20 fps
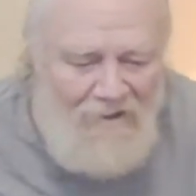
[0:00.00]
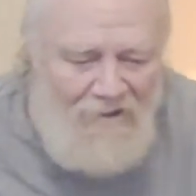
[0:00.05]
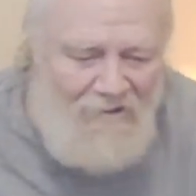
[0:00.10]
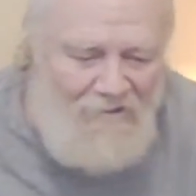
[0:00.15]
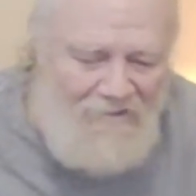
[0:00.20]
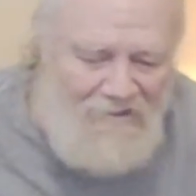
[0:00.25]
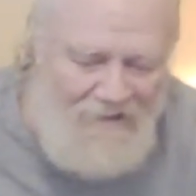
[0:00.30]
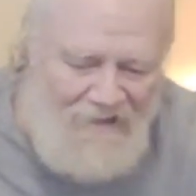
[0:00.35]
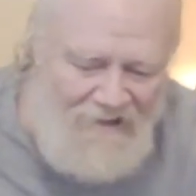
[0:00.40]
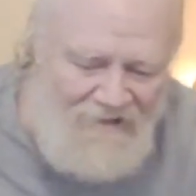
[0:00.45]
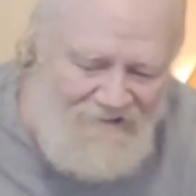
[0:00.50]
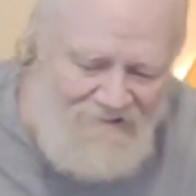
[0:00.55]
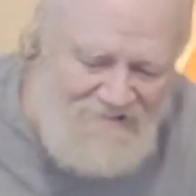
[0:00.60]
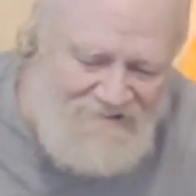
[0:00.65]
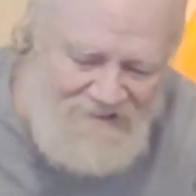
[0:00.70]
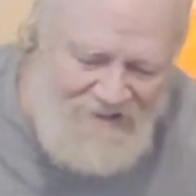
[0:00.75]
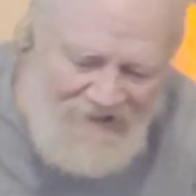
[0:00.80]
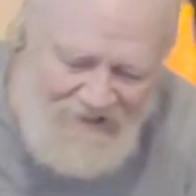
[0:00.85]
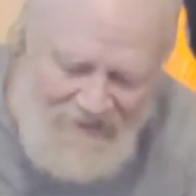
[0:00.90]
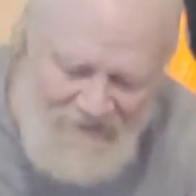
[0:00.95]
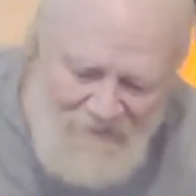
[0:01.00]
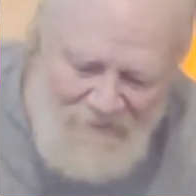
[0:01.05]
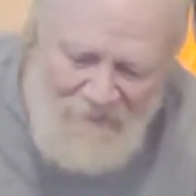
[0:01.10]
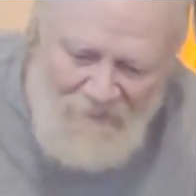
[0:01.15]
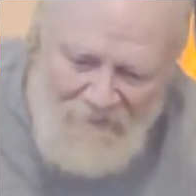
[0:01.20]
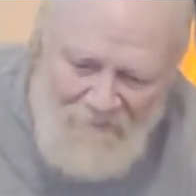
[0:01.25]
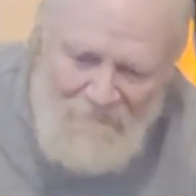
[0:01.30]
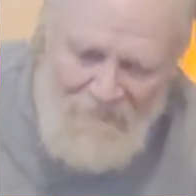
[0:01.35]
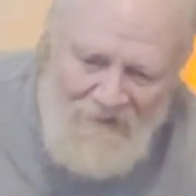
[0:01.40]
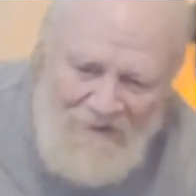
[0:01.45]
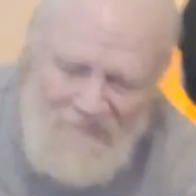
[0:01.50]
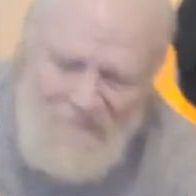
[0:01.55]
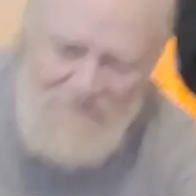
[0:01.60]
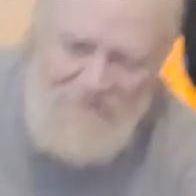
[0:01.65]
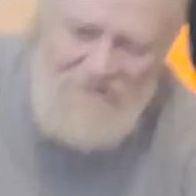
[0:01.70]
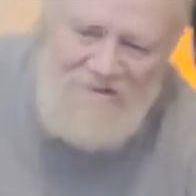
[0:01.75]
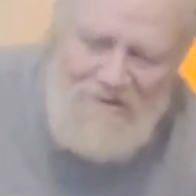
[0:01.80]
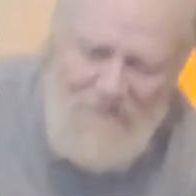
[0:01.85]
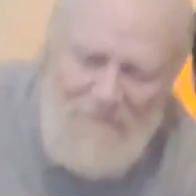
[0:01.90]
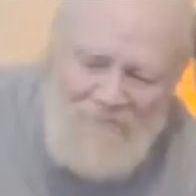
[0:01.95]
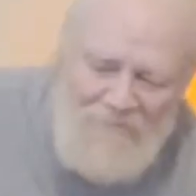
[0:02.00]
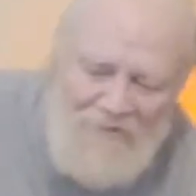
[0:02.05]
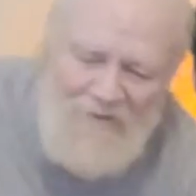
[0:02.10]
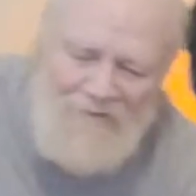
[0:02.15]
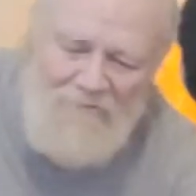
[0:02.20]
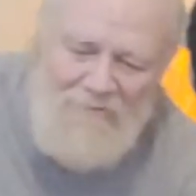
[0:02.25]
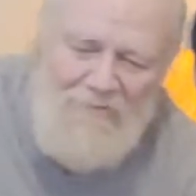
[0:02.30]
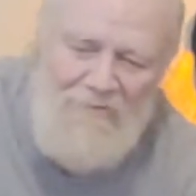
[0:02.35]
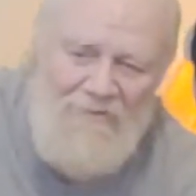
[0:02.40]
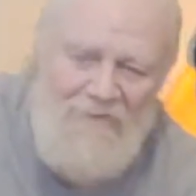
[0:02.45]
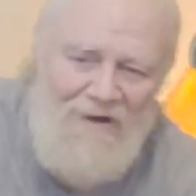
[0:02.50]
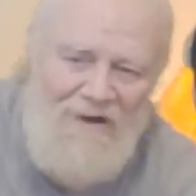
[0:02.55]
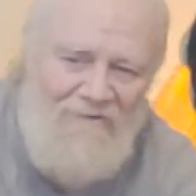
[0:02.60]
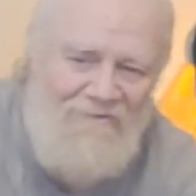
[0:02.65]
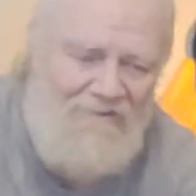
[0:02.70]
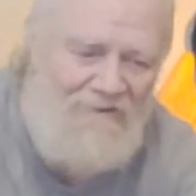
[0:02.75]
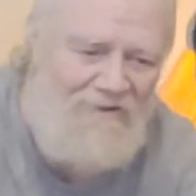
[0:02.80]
Oh yeah, this guy used to come around. We were having